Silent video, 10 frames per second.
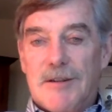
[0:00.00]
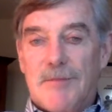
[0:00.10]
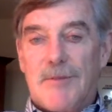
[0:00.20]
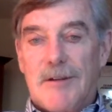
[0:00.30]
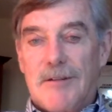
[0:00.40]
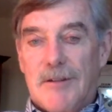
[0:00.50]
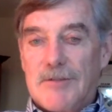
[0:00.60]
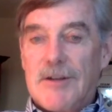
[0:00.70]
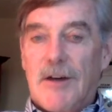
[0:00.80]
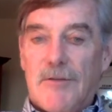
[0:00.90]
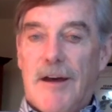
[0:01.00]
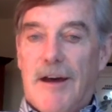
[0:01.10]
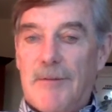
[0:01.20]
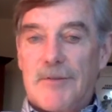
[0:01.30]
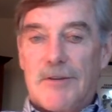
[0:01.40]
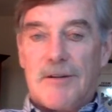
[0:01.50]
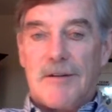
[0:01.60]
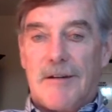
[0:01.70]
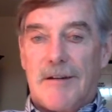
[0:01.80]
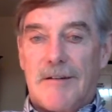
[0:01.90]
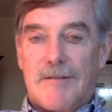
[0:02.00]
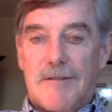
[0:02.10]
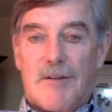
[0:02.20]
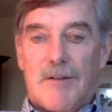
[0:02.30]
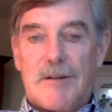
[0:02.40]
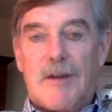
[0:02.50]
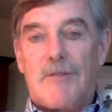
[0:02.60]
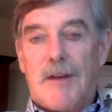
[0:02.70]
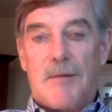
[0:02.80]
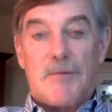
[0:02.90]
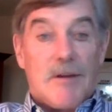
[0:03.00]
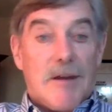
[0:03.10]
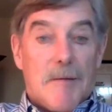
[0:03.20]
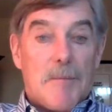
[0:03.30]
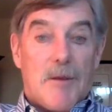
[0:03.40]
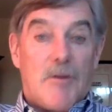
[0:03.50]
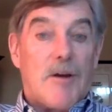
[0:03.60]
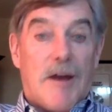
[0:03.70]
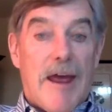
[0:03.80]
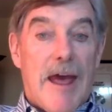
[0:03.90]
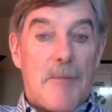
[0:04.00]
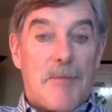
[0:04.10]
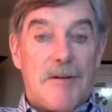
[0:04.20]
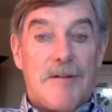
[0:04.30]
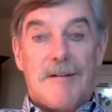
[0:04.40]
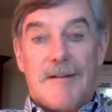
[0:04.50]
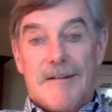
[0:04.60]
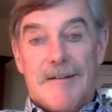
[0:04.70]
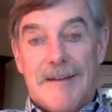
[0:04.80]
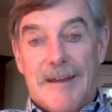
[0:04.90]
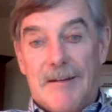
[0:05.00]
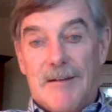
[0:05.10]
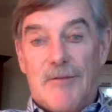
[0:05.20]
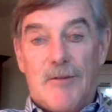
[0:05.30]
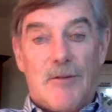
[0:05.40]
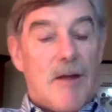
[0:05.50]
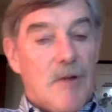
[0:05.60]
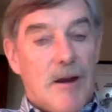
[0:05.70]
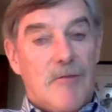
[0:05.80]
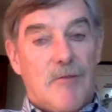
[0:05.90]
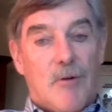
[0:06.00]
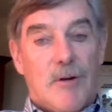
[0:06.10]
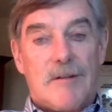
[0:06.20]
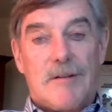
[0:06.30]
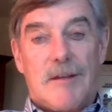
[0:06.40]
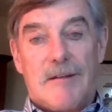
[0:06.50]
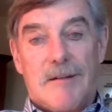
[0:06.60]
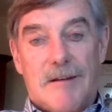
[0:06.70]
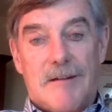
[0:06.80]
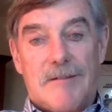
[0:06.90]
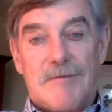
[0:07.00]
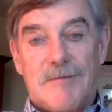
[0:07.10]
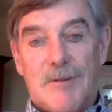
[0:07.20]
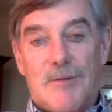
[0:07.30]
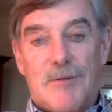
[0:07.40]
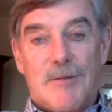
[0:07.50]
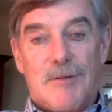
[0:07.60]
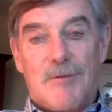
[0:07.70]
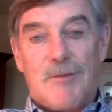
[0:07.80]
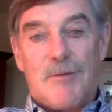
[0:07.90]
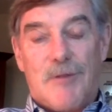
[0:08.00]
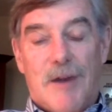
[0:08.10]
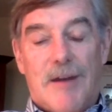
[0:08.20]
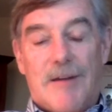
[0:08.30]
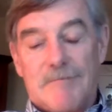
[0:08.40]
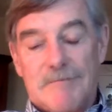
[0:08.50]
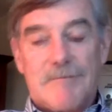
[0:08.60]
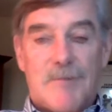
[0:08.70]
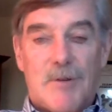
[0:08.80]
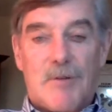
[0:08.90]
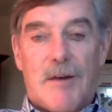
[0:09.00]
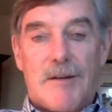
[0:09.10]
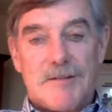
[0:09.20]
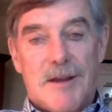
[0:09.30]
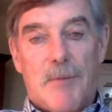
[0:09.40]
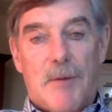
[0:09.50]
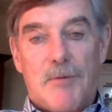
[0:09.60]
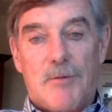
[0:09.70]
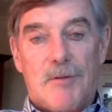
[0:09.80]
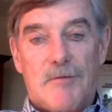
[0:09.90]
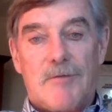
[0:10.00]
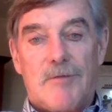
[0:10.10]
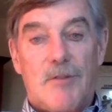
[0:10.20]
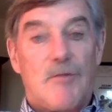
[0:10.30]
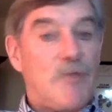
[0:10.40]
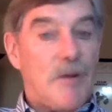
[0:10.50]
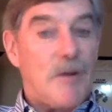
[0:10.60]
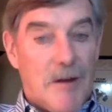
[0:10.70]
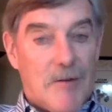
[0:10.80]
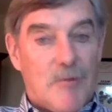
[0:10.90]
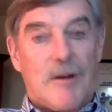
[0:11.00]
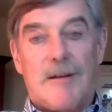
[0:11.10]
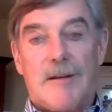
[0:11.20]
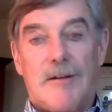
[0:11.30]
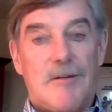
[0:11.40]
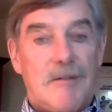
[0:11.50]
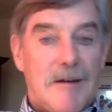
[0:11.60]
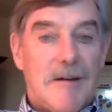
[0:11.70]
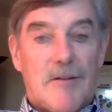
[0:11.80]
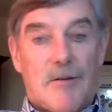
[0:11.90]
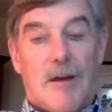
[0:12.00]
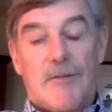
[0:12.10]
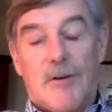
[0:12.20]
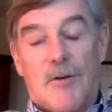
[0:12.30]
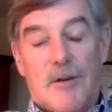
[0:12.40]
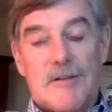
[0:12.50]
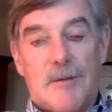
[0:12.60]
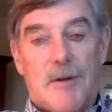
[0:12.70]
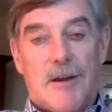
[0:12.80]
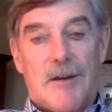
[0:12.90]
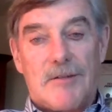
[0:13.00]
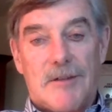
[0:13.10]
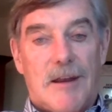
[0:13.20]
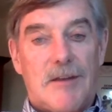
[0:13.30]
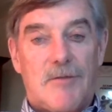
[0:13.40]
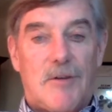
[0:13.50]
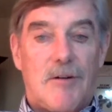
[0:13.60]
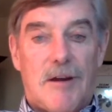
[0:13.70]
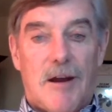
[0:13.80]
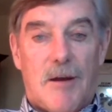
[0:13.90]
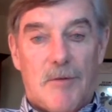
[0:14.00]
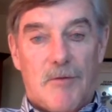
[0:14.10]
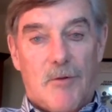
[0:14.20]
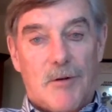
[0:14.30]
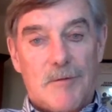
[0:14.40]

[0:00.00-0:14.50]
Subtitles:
them, they're tough times. And the tough times, they're going to happen. And if you're not ready for it, then you've got to step up to it and either figure it out quickly, or they're going to have to go get somebody else that has figured it out before.